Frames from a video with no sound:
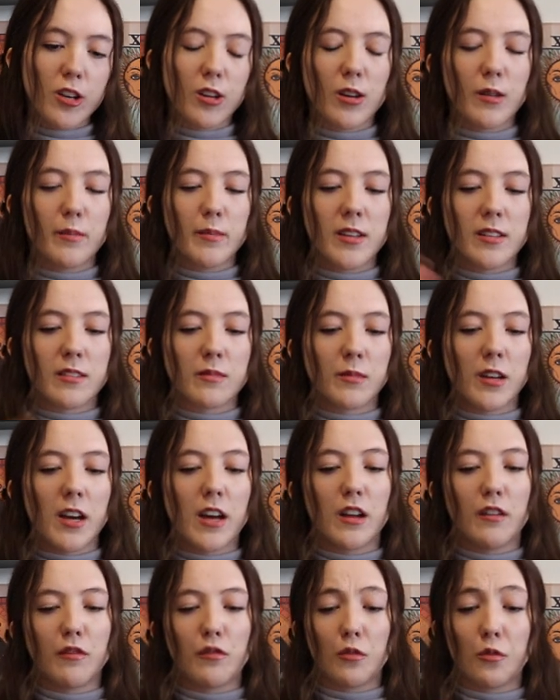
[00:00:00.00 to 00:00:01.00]
it could be some
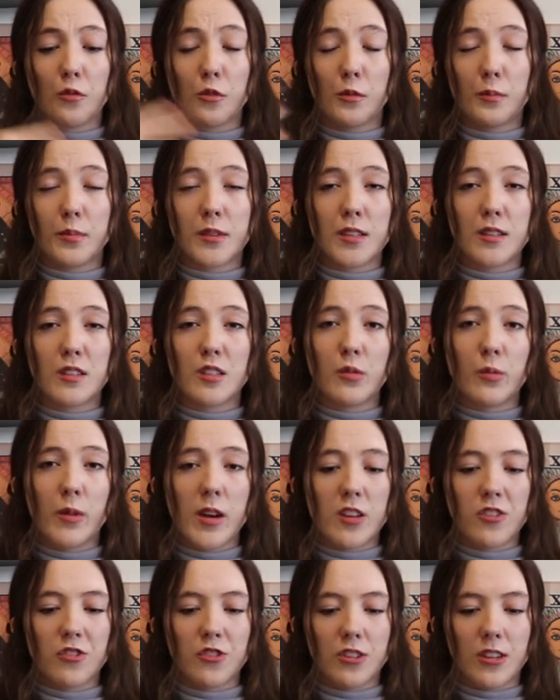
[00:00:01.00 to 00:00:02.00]
kind of group
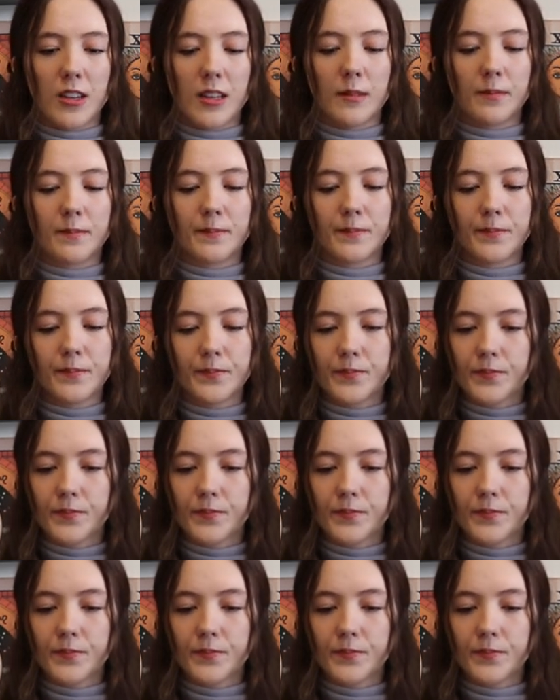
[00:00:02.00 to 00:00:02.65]
situation